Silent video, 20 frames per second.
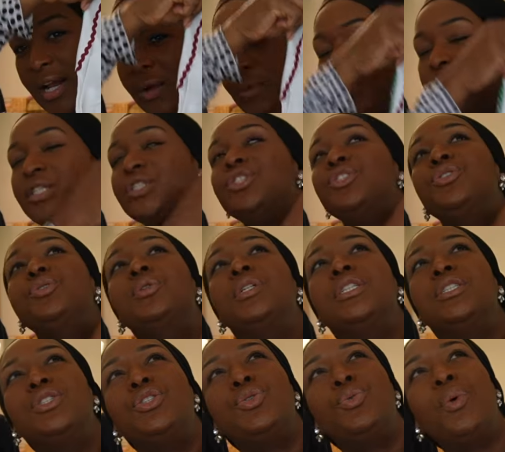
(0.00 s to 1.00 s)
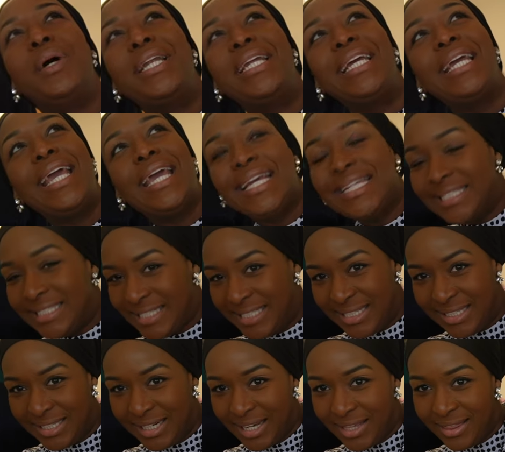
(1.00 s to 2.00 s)
I went to in
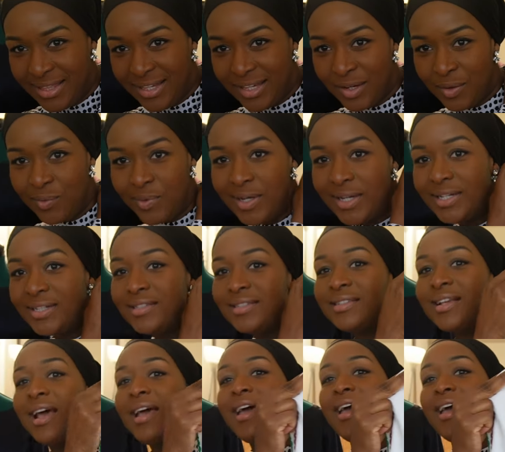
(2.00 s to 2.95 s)
2018, I think it was.